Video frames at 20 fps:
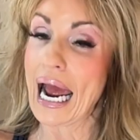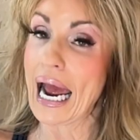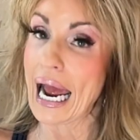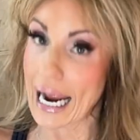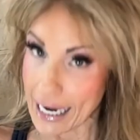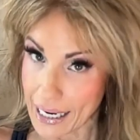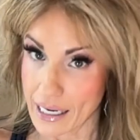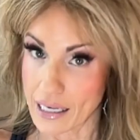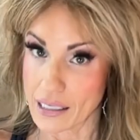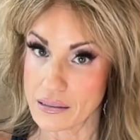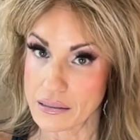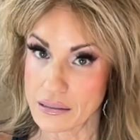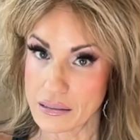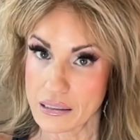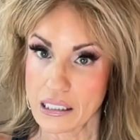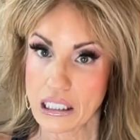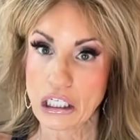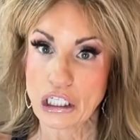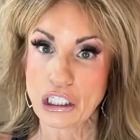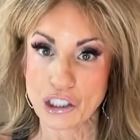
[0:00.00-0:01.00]
and
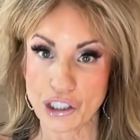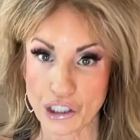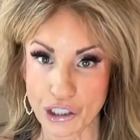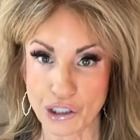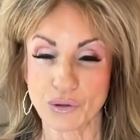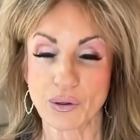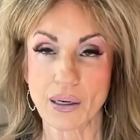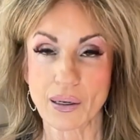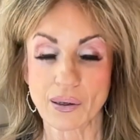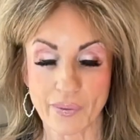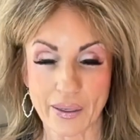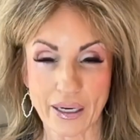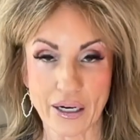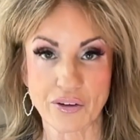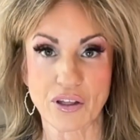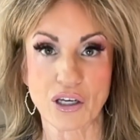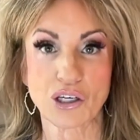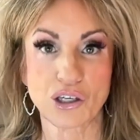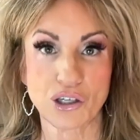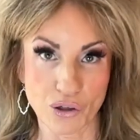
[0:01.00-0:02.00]
you are aware
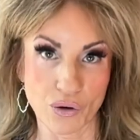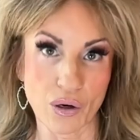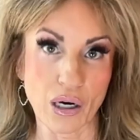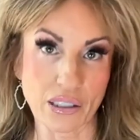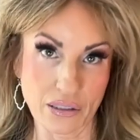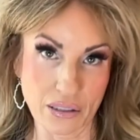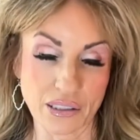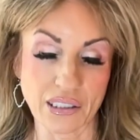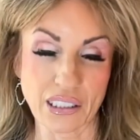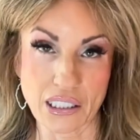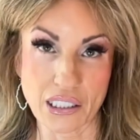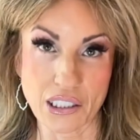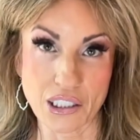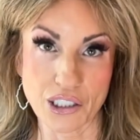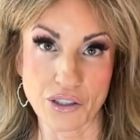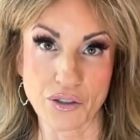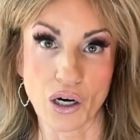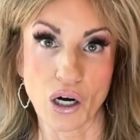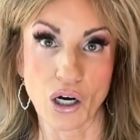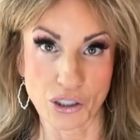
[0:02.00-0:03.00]
that you also need to
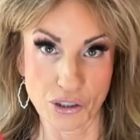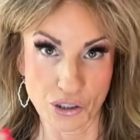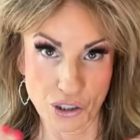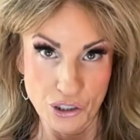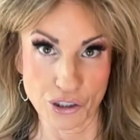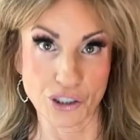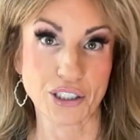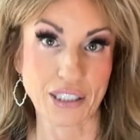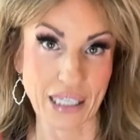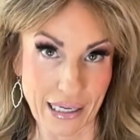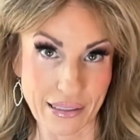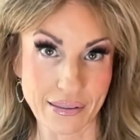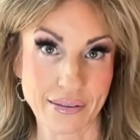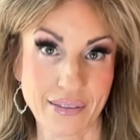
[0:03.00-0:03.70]
do all of your size